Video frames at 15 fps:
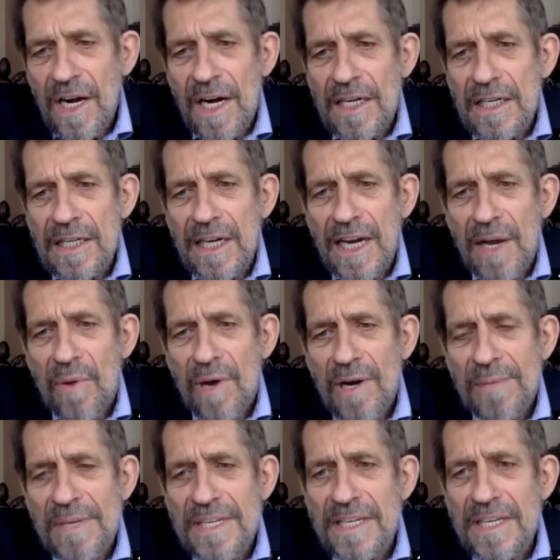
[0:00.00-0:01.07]
And I want to
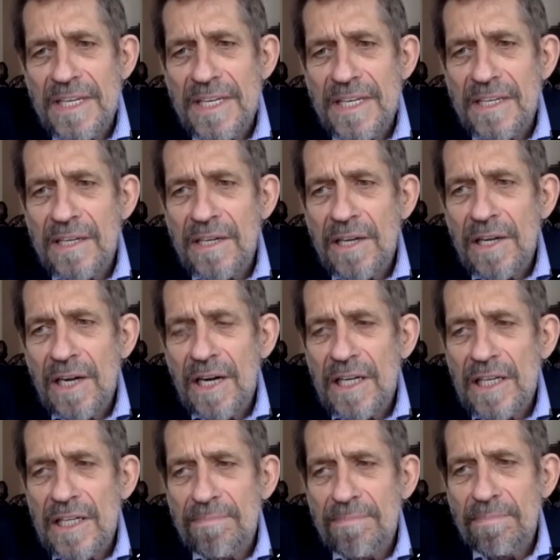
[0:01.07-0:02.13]
begin
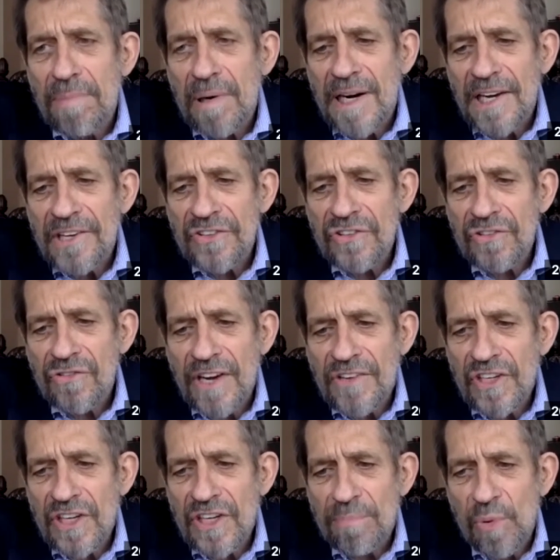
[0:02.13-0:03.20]
by
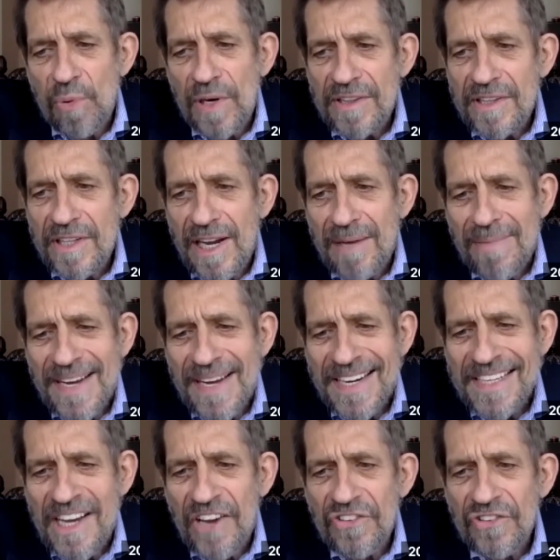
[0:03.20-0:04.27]
stressing a point that I
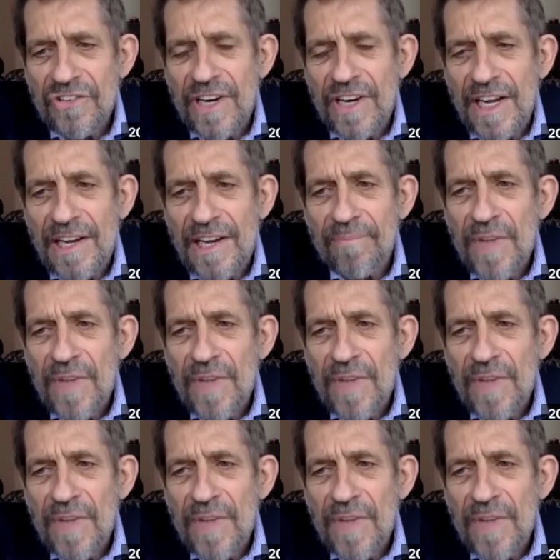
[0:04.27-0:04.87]
made yesterday,